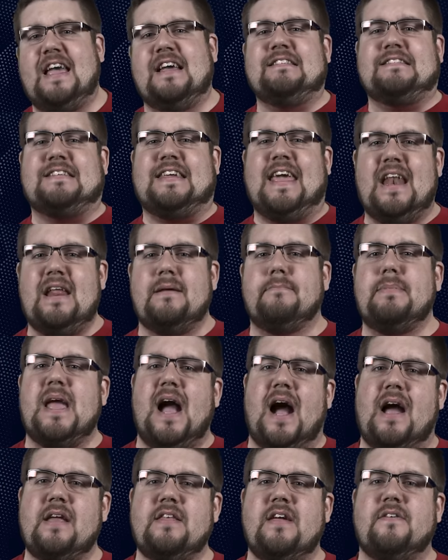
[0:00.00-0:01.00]
is getting
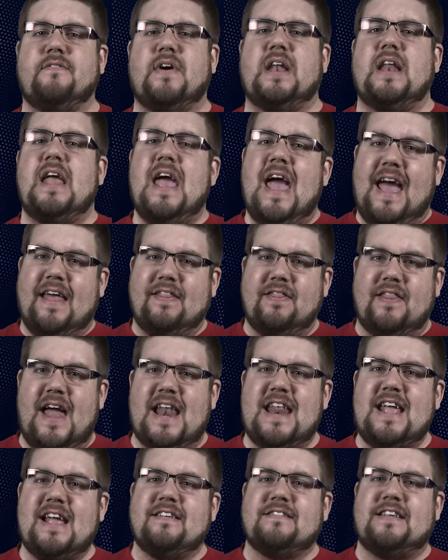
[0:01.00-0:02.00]
behind the event and
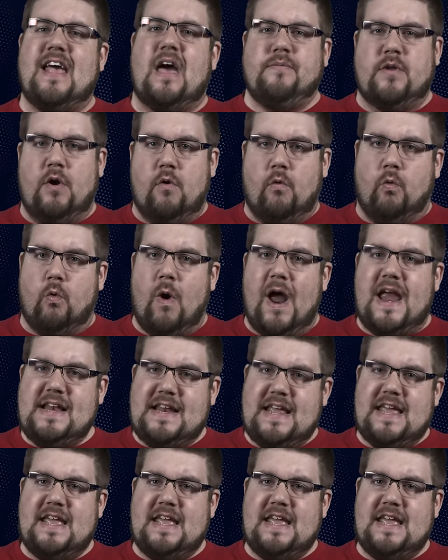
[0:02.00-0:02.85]
letting us have it right